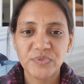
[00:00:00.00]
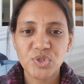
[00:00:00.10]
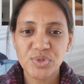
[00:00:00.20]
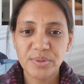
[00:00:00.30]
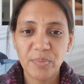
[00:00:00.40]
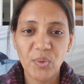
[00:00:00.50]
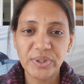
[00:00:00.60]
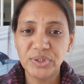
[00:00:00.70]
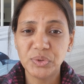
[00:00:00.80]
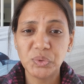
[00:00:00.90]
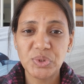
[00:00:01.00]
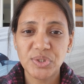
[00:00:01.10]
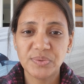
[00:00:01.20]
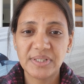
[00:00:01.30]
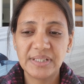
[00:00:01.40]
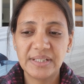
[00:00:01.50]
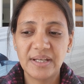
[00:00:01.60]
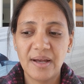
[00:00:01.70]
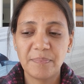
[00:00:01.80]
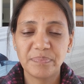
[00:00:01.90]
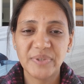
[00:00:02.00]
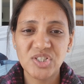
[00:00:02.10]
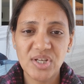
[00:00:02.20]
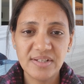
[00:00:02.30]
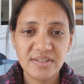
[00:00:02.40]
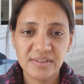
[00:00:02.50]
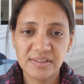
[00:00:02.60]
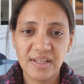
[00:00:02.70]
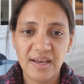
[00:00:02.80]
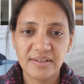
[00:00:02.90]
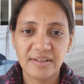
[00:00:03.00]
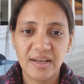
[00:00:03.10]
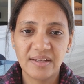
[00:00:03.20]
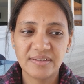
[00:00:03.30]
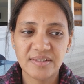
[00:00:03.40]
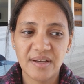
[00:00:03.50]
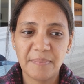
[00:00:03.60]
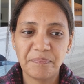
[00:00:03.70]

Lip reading: to support you to really be gentle and